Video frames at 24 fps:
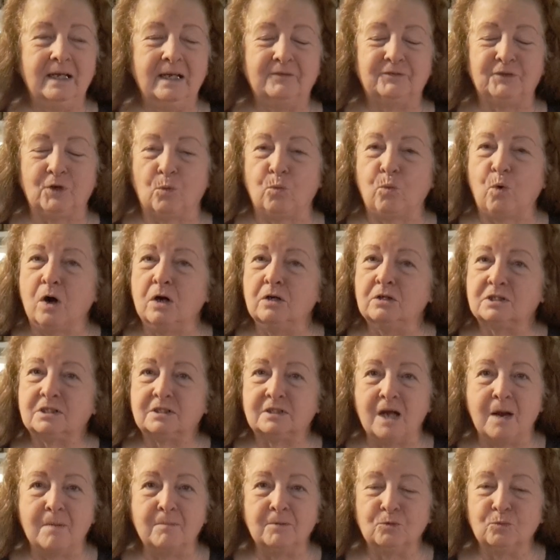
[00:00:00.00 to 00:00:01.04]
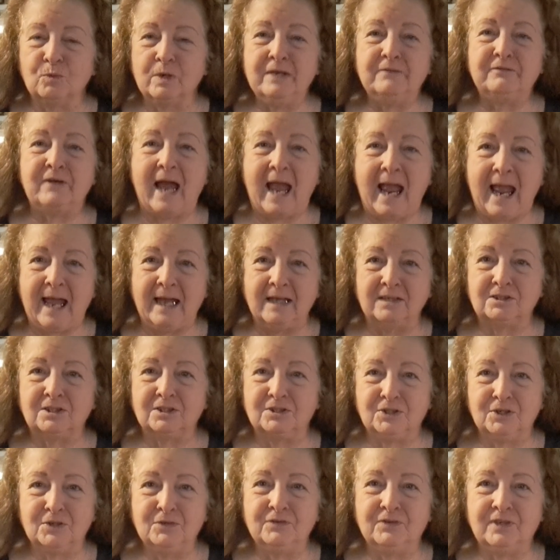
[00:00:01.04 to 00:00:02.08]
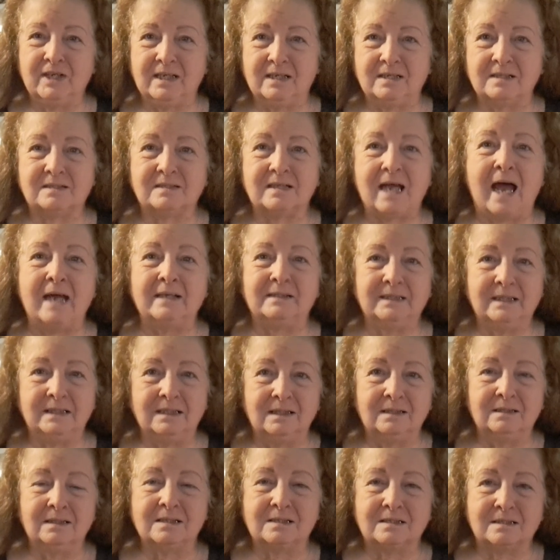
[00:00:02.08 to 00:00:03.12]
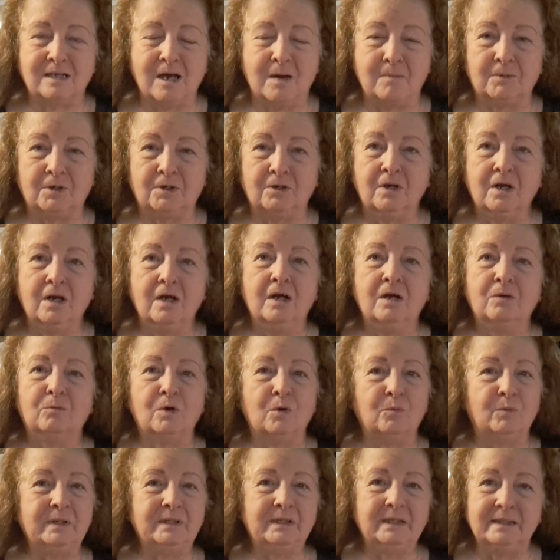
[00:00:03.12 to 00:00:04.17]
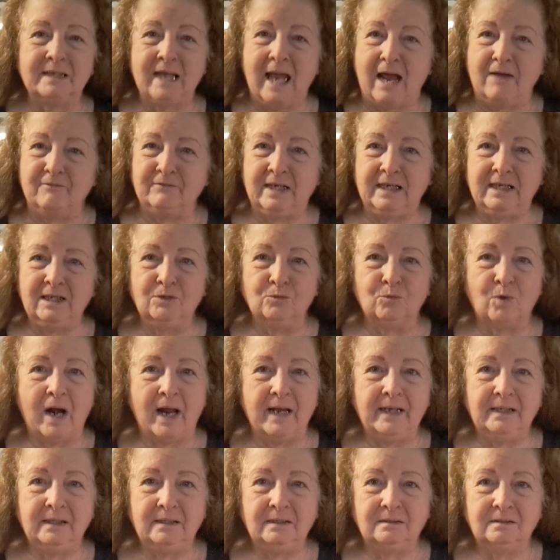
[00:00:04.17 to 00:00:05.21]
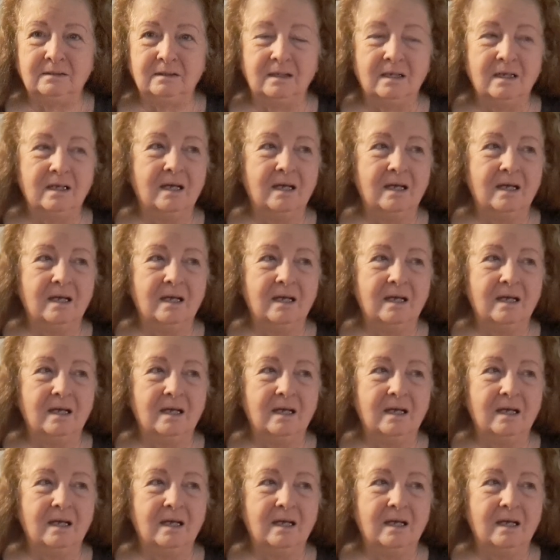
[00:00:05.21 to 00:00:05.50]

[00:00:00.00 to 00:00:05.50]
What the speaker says: The worst summer we've had to do this, I did it this summer when we didn't have any rain